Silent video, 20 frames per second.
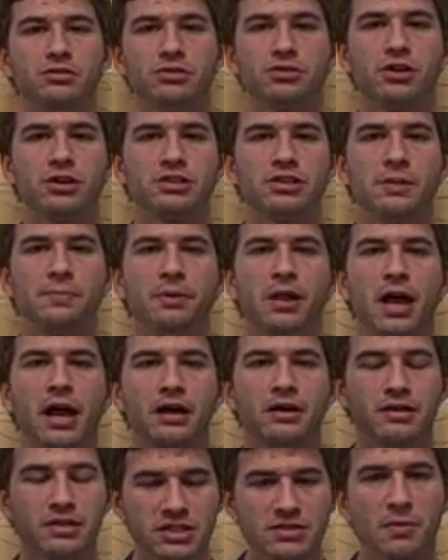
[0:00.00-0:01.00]
New Jersey
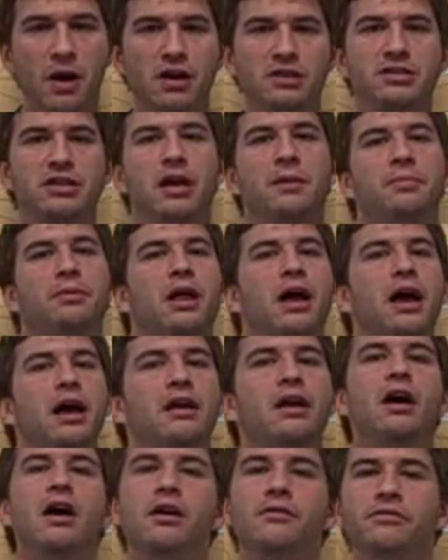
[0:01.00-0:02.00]
plan, small state
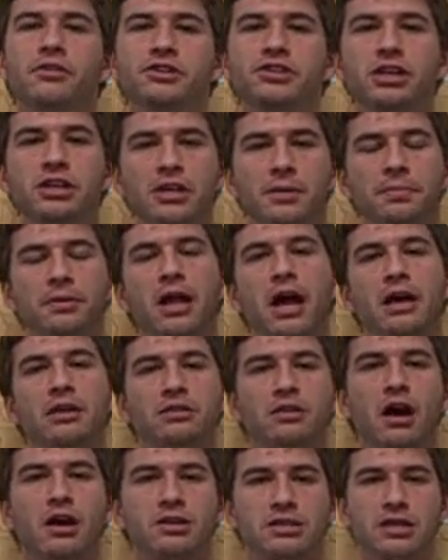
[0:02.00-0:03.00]
plan, Virginia
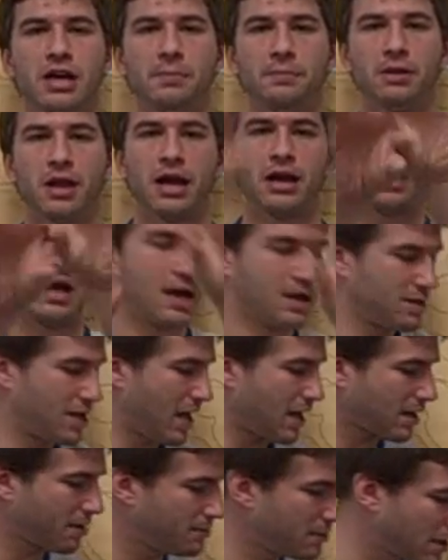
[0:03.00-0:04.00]
plan, large state plan.
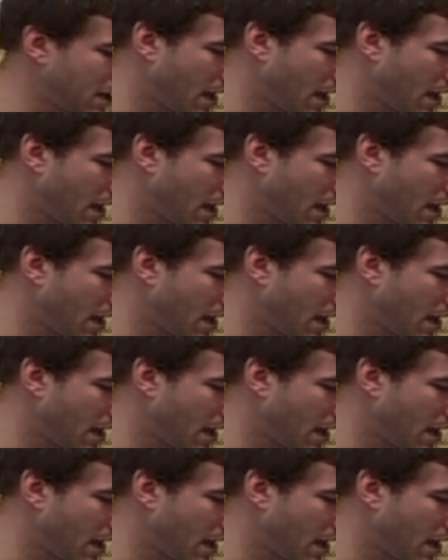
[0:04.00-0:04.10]
Take them